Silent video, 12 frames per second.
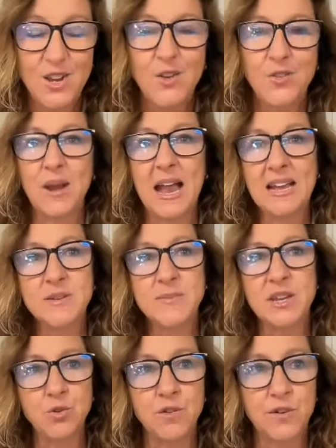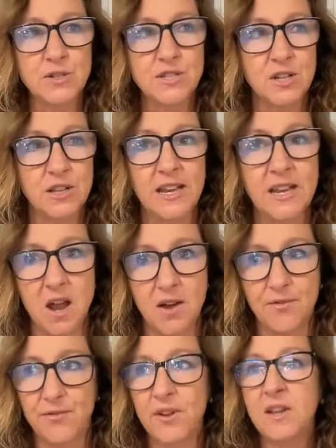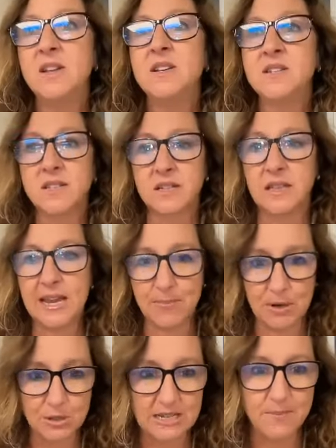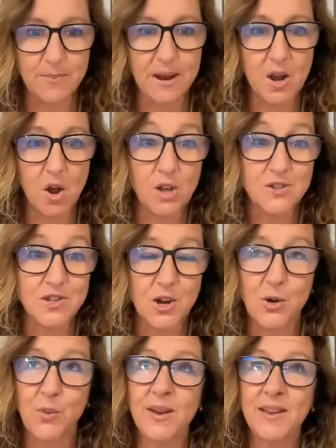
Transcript: So it had to be universal enough to the layperson, but also